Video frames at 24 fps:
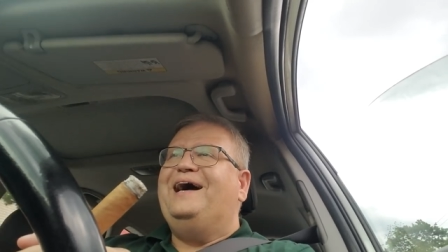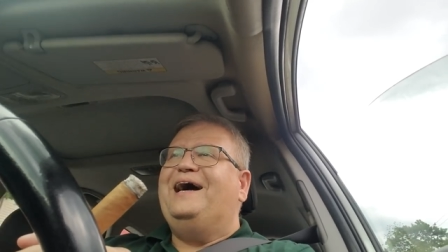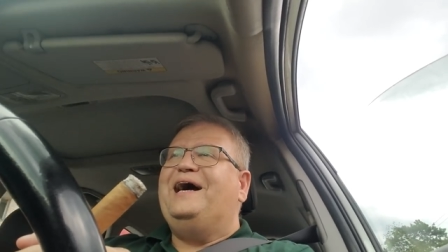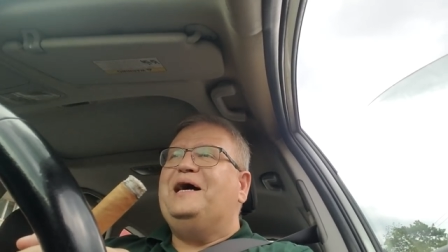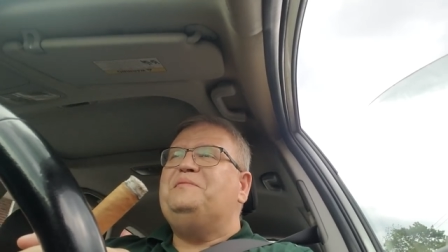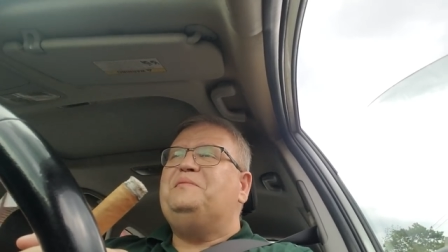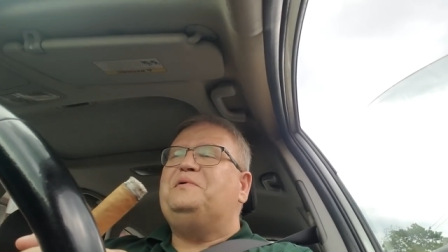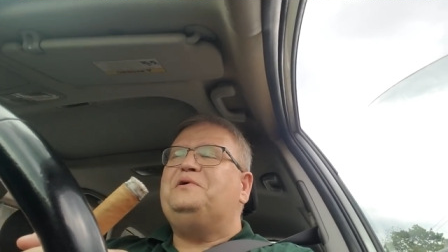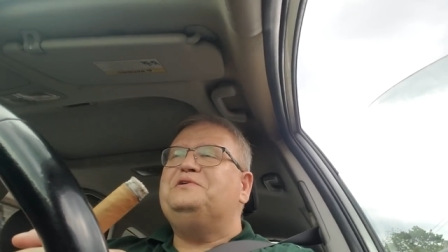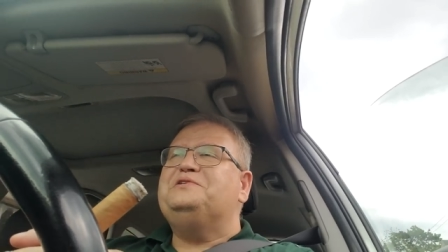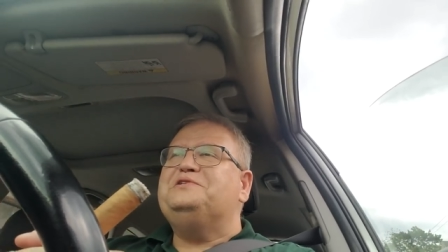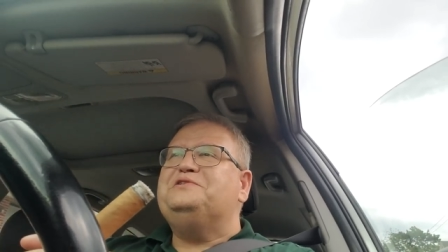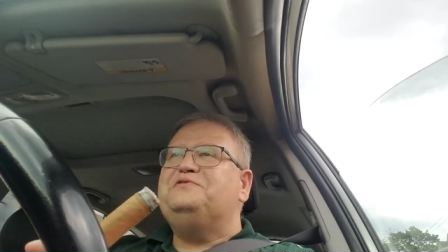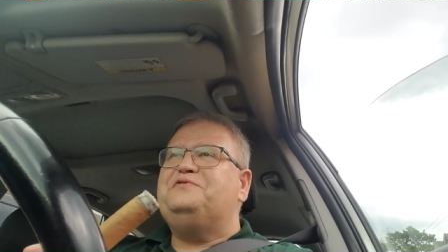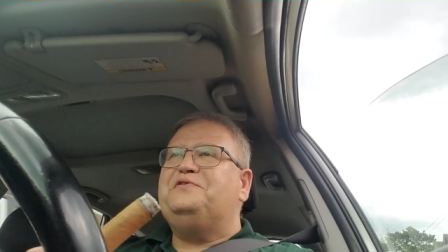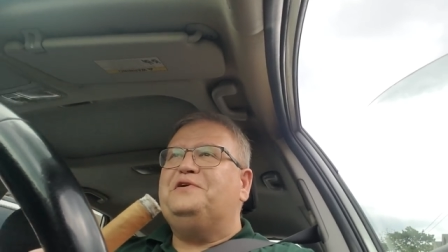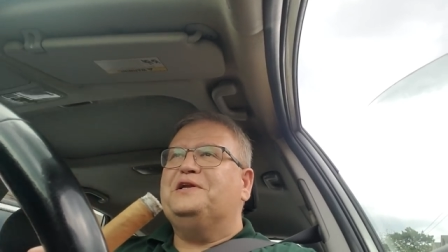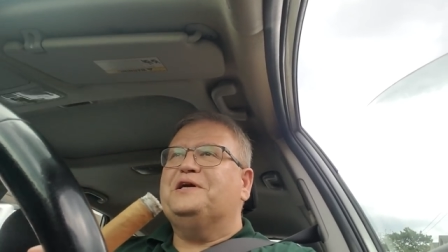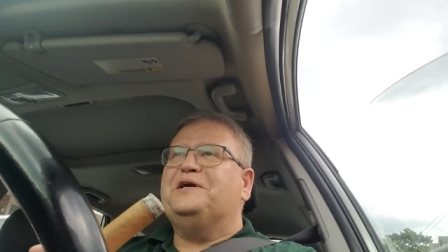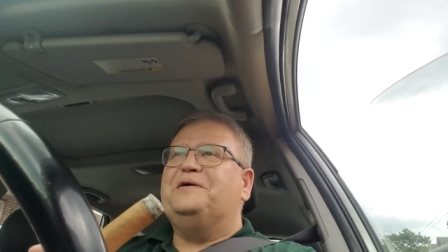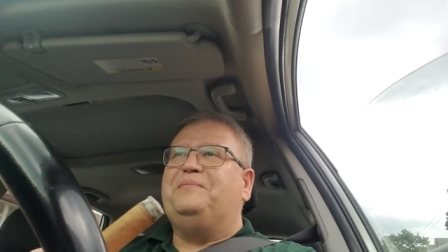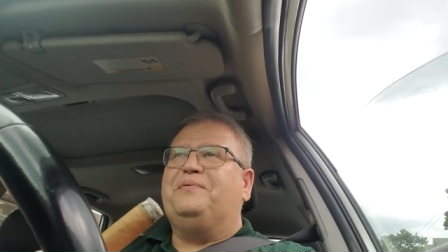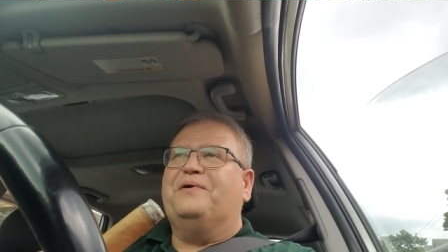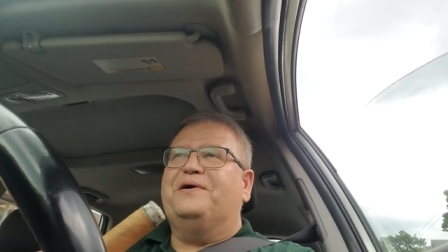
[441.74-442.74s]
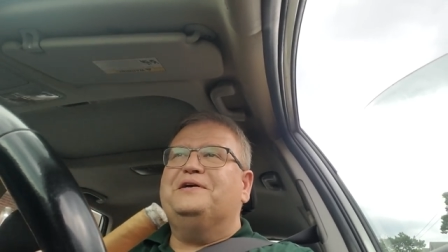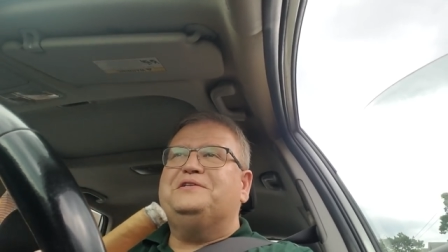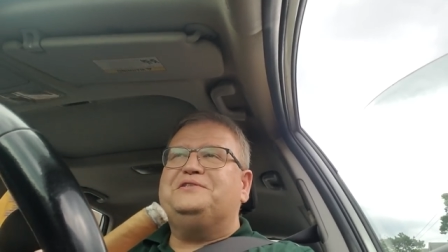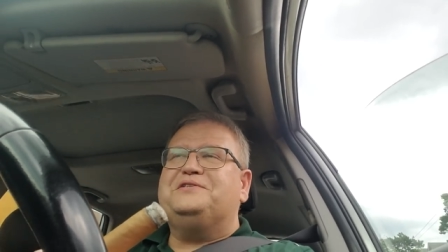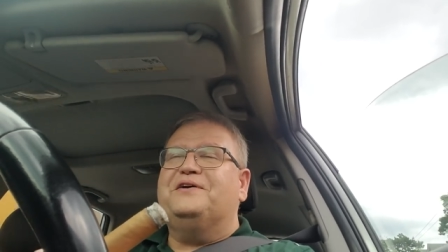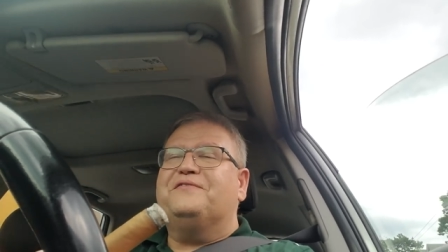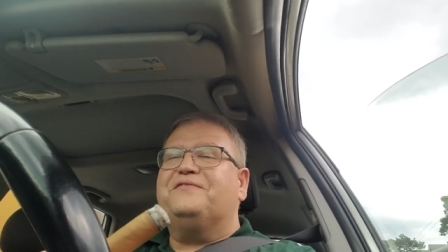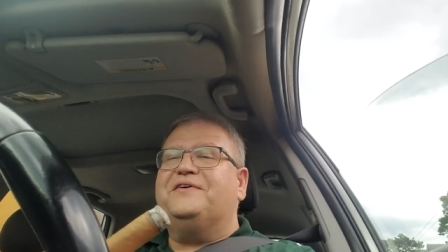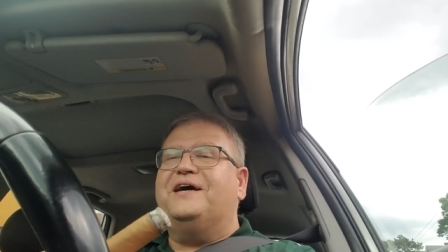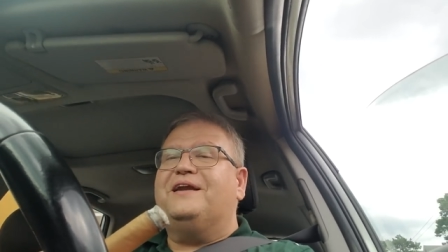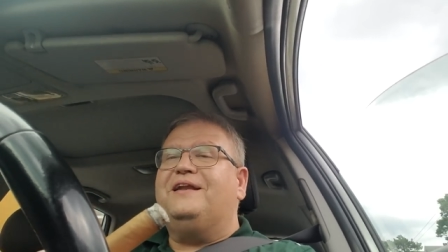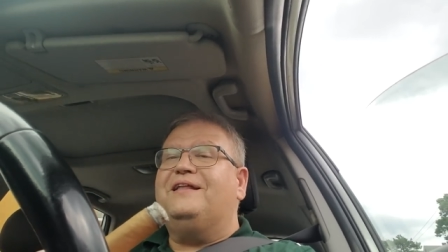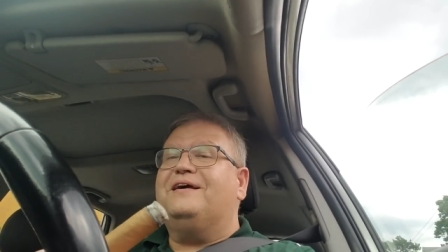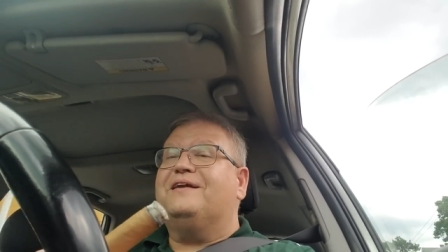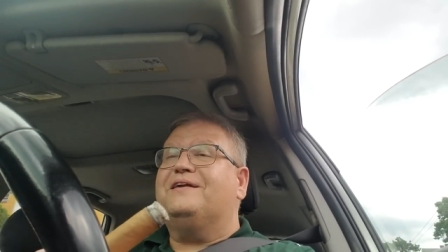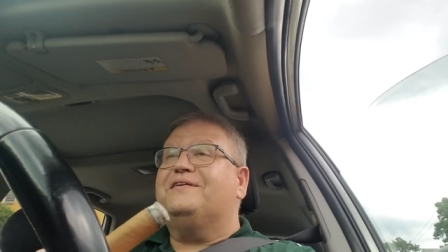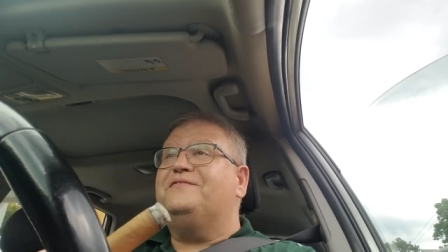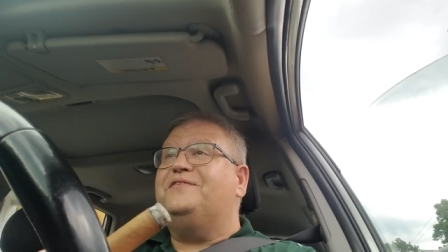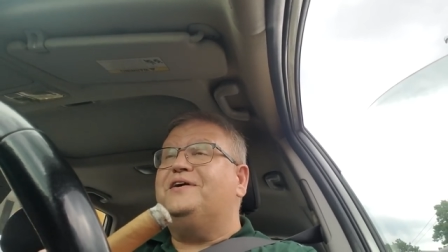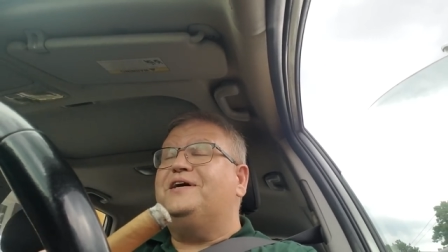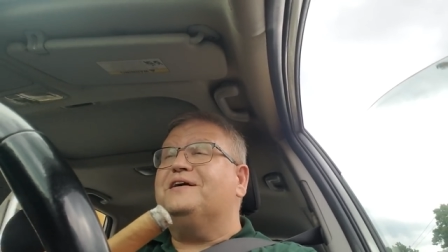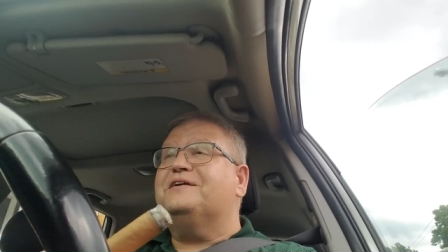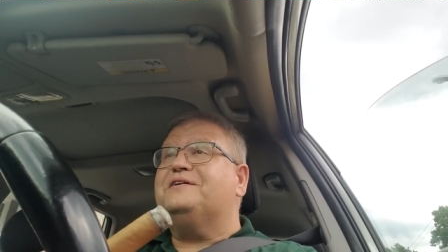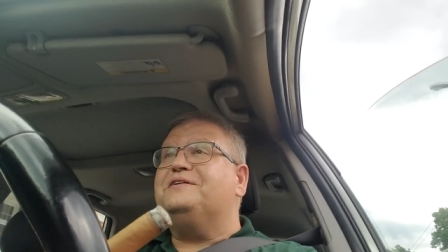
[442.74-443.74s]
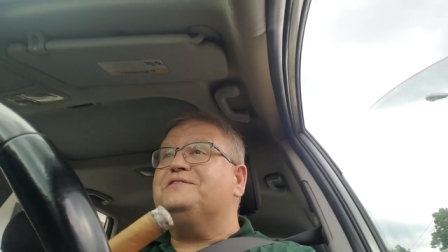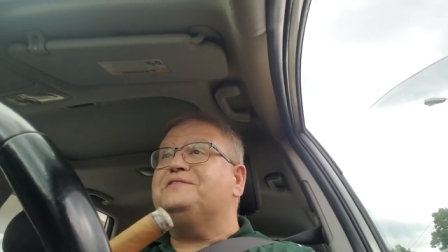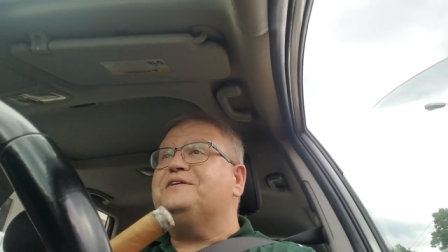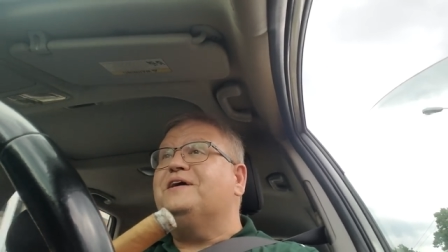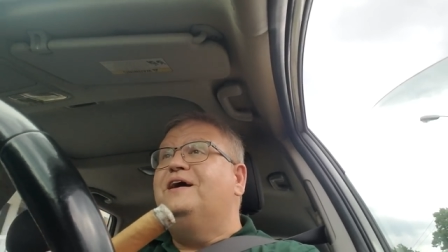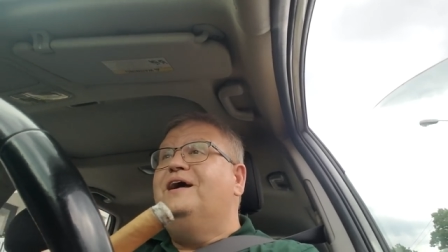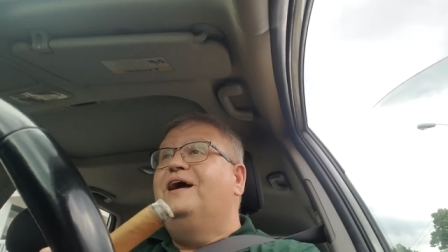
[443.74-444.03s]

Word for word: I'm old and falling apart, so I've got a lot of doctors.